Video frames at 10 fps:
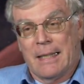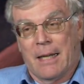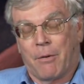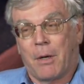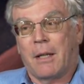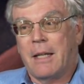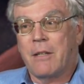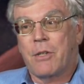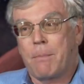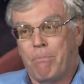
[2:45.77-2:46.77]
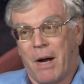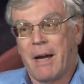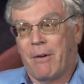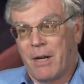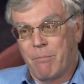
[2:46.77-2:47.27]
a really
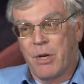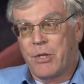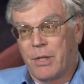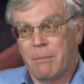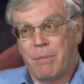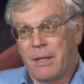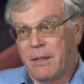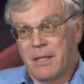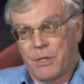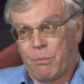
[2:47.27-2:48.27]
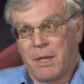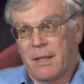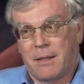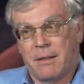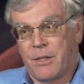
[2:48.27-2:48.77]
inspiring mission because we
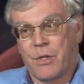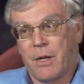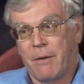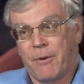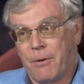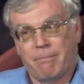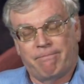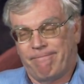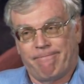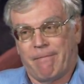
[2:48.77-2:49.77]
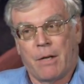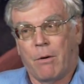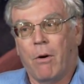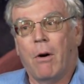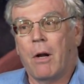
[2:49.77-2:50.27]
got to discover, you
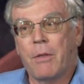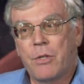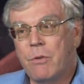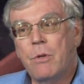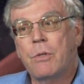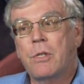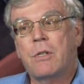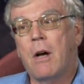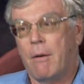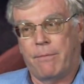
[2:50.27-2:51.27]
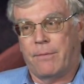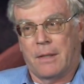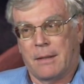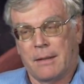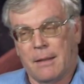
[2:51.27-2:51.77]
know, all of this new stuff
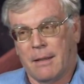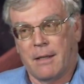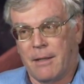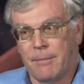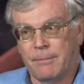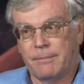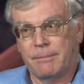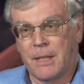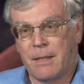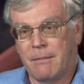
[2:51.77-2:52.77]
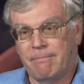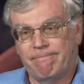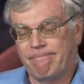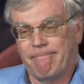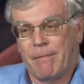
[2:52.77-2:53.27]
um, that
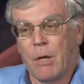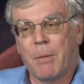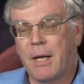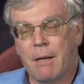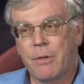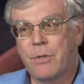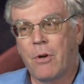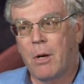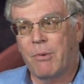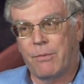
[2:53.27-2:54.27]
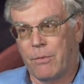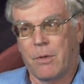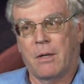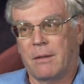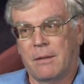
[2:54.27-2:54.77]
nobody ever saw
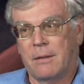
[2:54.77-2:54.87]
before.